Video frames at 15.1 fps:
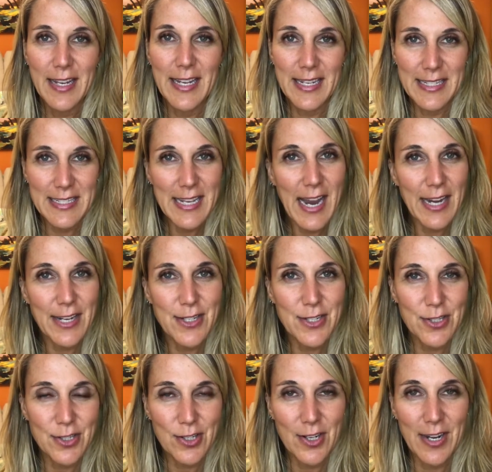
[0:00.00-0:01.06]
in
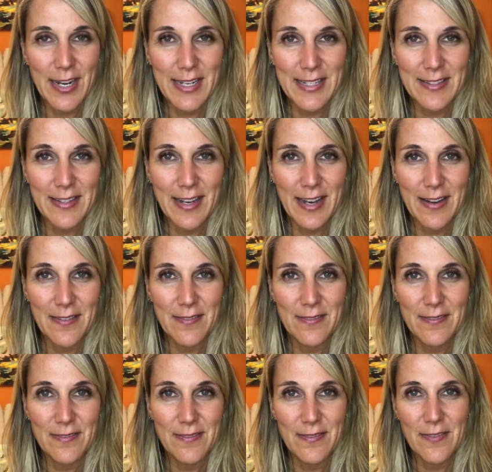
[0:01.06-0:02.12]
texture
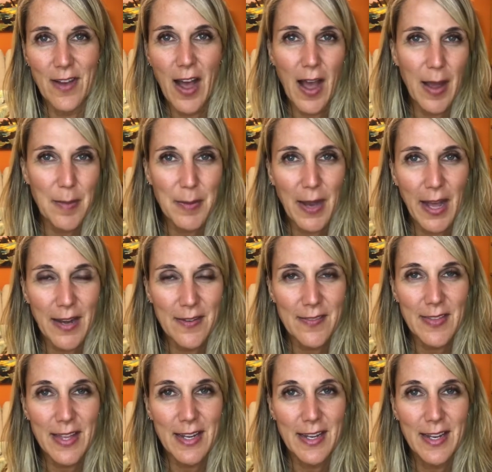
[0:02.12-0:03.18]
and vibe kind of
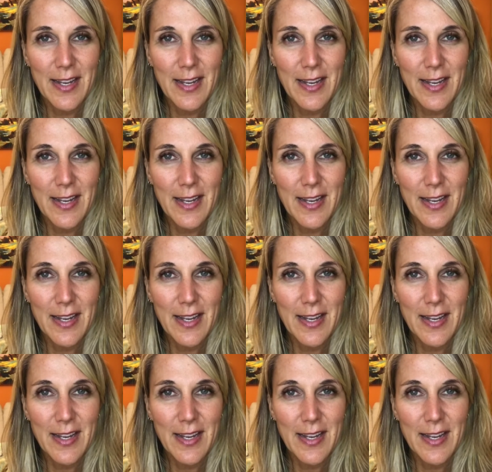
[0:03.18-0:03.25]
that